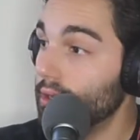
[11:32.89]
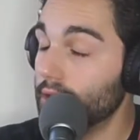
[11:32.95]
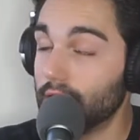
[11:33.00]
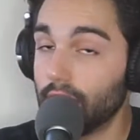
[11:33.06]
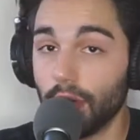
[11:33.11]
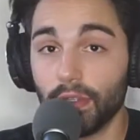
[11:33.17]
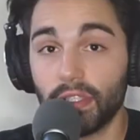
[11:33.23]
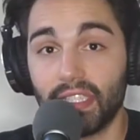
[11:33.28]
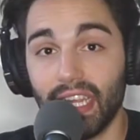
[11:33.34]

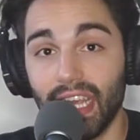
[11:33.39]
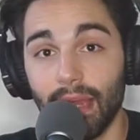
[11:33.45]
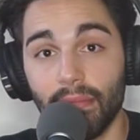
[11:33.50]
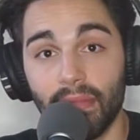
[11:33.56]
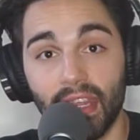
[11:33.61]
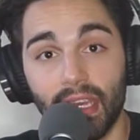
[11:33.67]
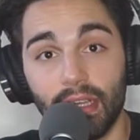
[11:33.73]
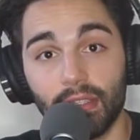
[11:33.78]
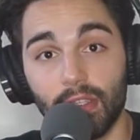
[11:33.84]
Those
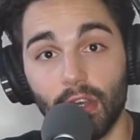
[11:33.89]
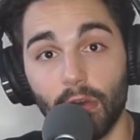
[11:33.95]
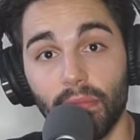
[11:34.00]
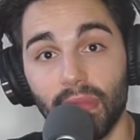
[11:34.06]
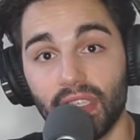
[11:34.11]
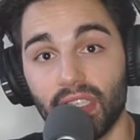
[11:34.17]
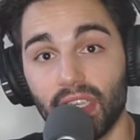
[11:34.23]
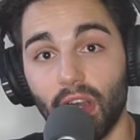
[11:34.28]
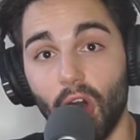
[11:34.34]
damn things go
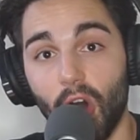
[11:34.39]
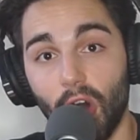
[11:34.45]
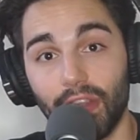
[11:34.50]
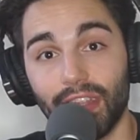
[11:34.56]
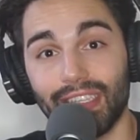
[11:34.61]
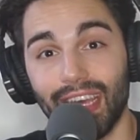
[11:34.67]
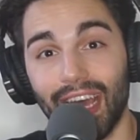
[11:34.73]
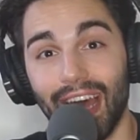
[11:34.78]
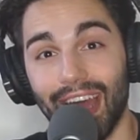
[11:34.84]
missing all
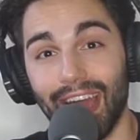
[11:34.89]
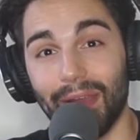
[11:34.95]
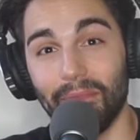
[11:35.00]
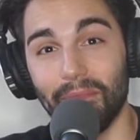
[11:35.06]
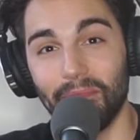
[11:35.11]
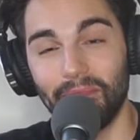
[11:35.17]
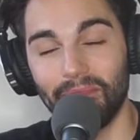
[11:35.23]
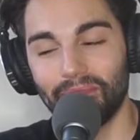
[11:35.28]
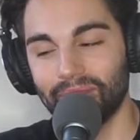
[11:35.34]
the time.